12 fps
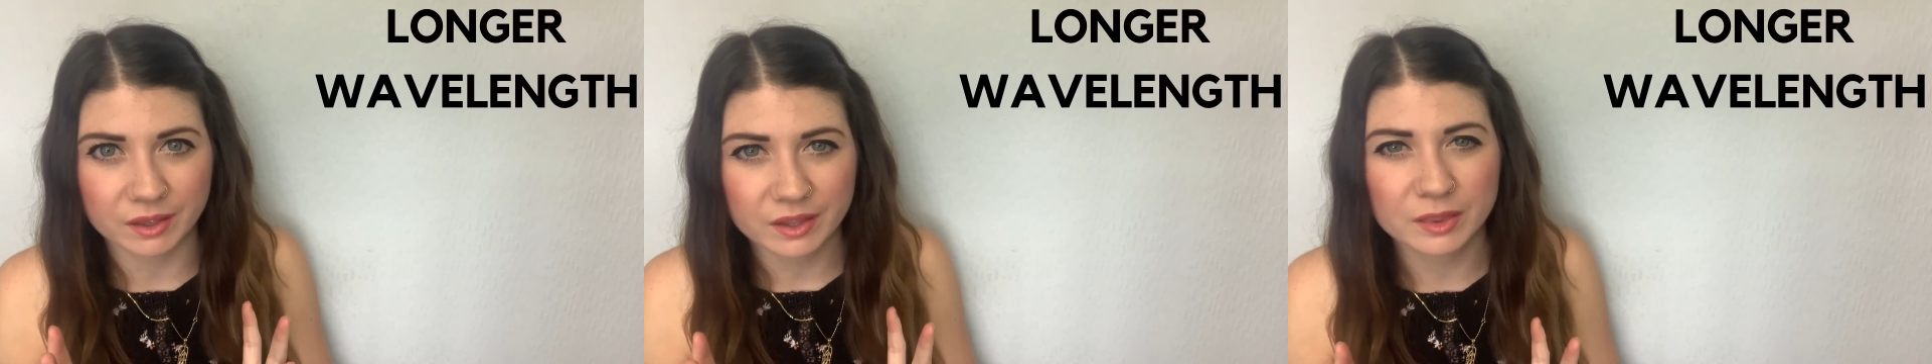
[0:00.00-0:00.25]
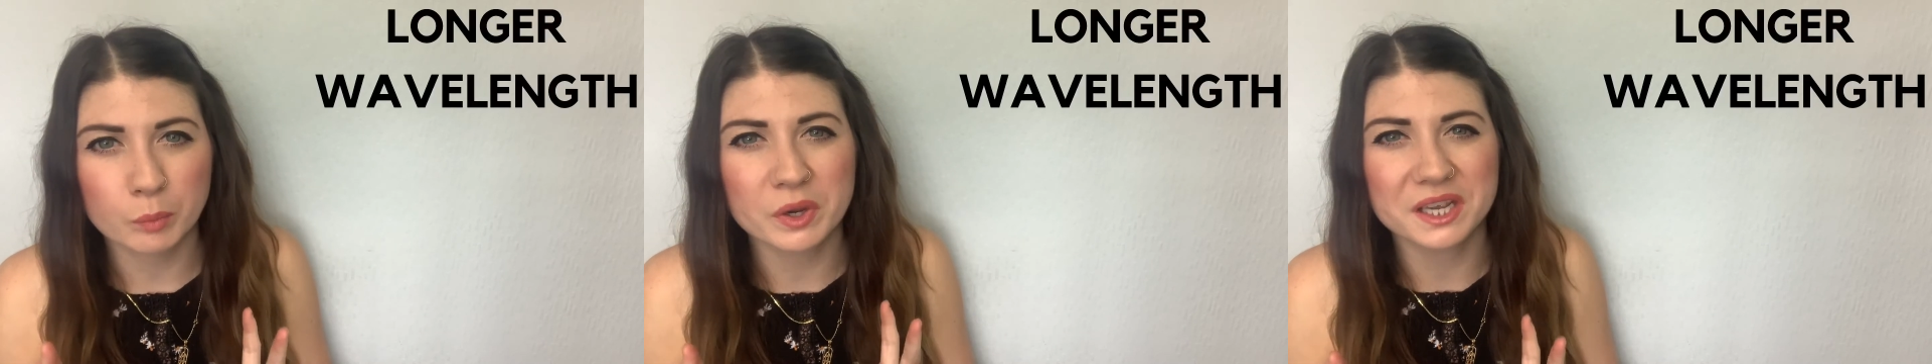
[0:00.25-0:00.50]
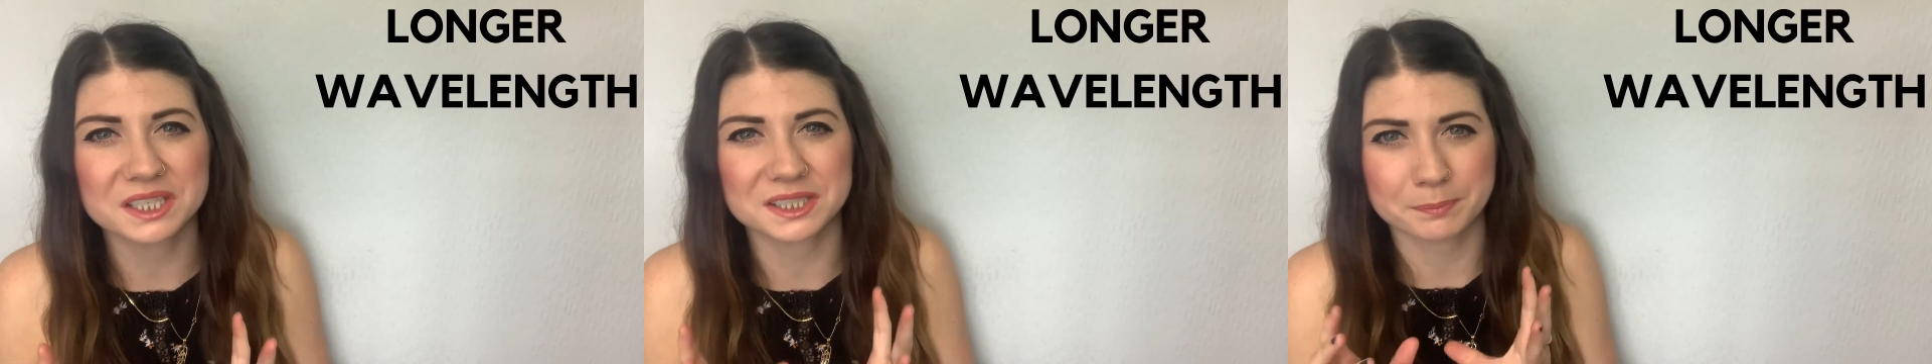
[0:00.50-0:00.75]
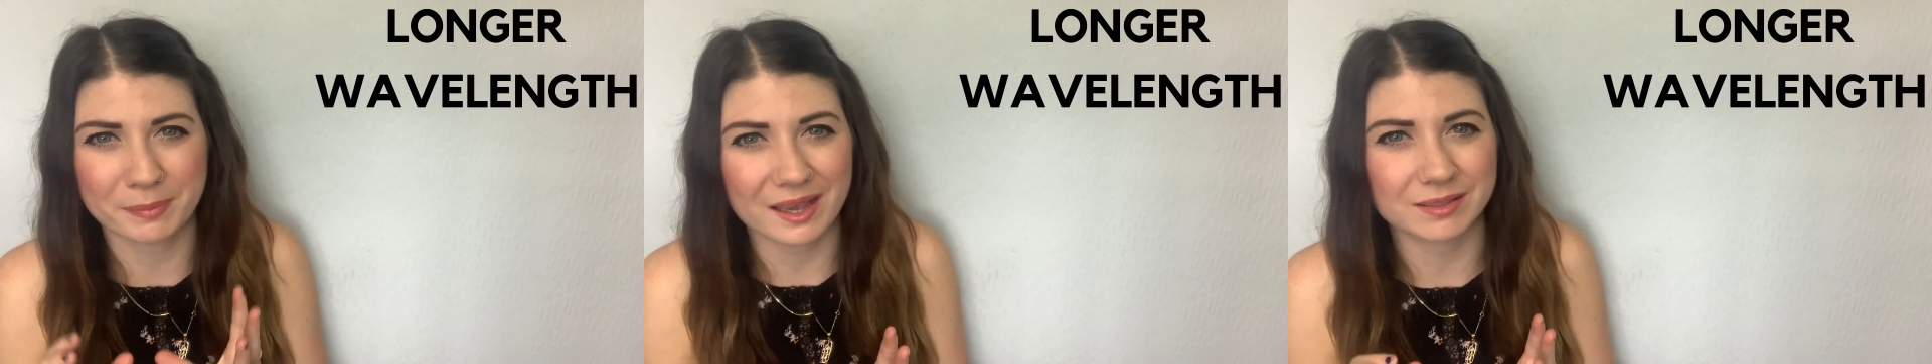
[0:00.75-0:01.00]
than we
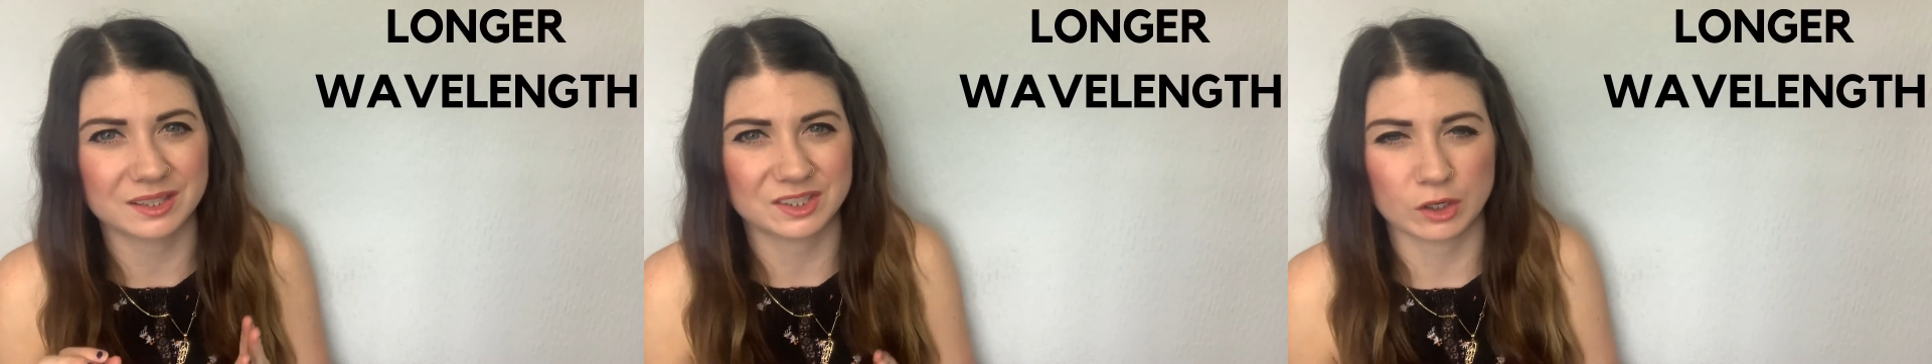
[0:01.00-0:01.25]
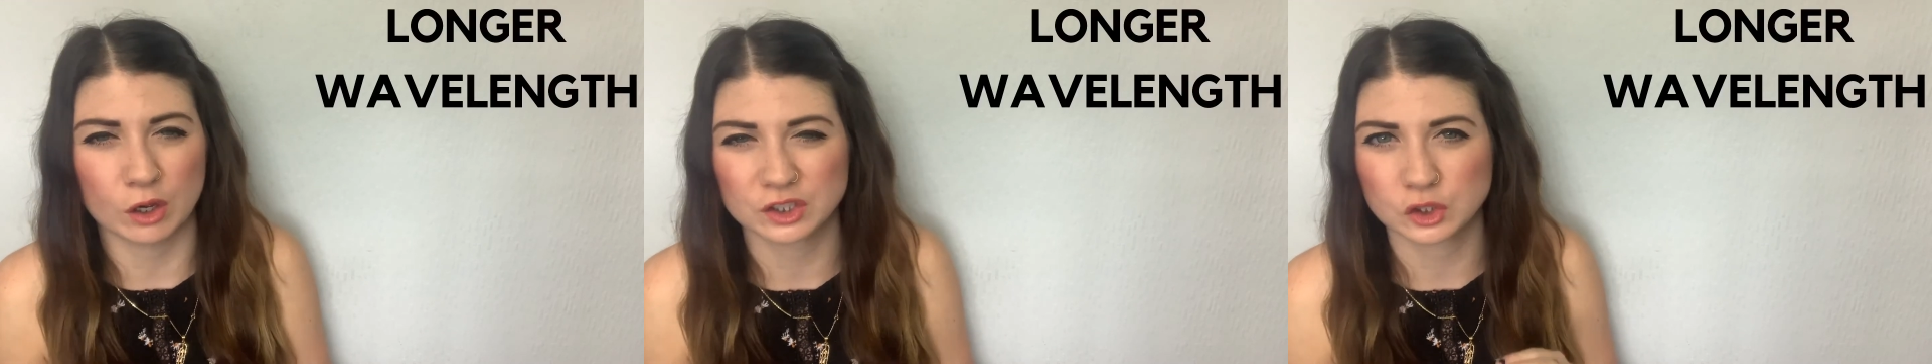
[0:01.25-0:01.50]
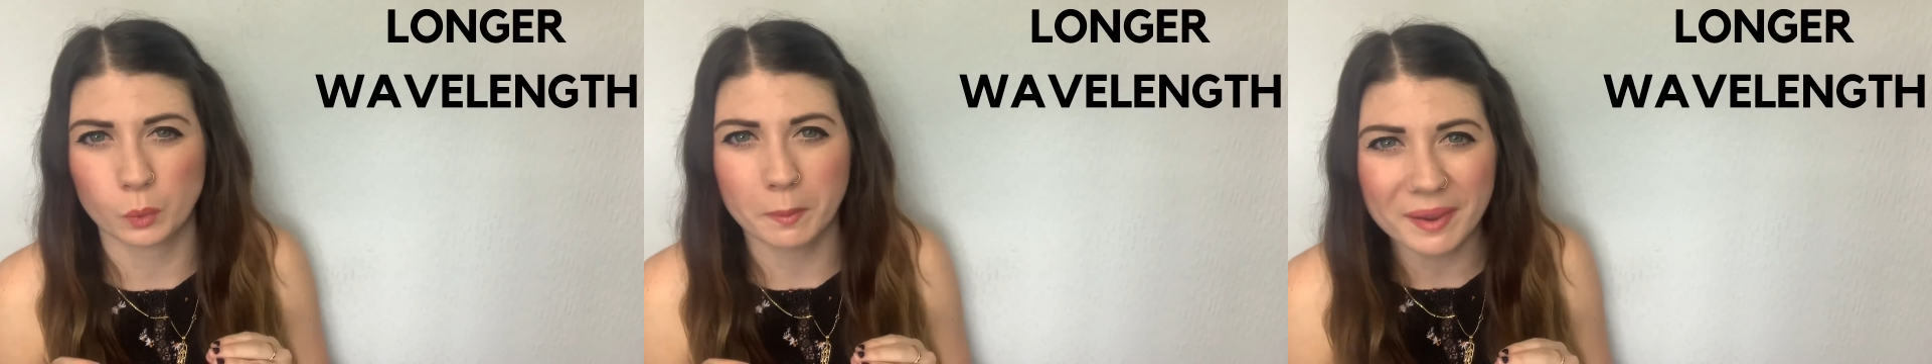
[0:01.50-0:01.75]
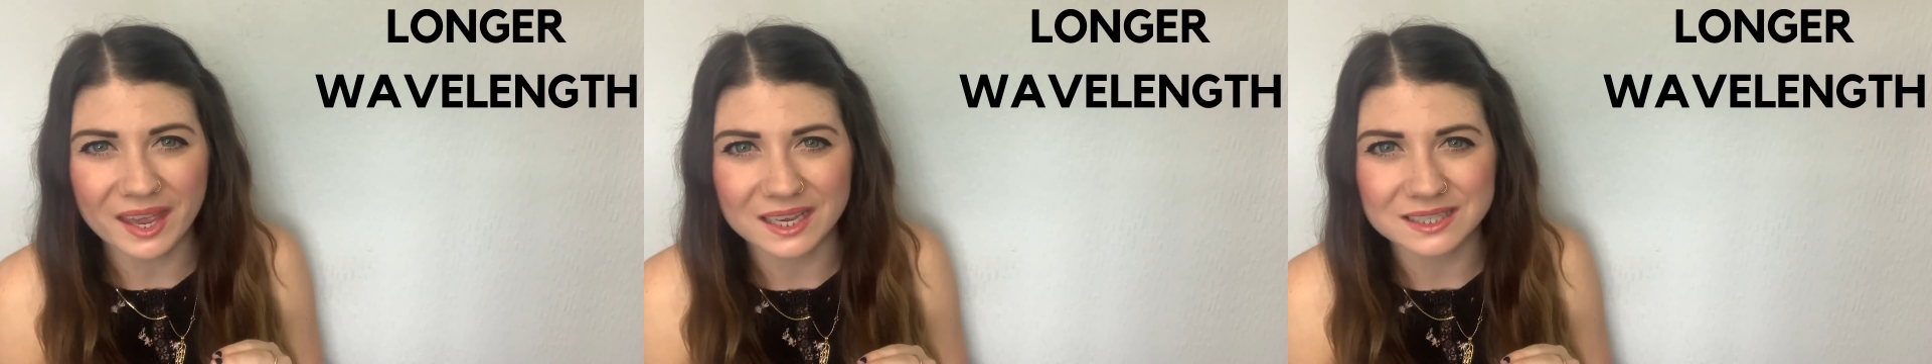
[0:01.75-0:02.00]
expect the stars to
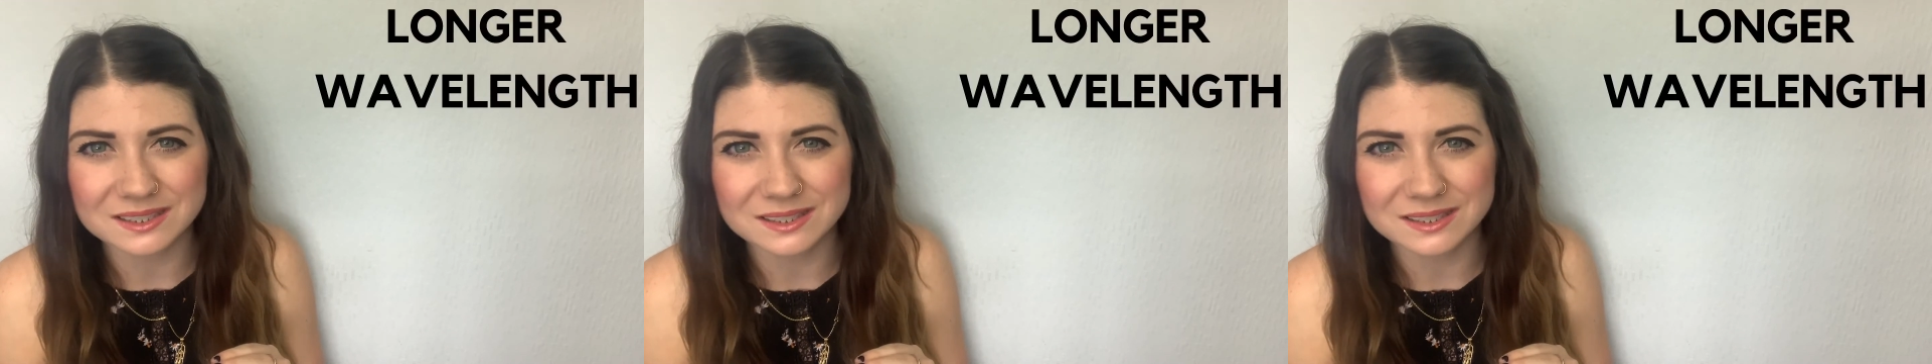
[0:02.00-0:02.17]
emit.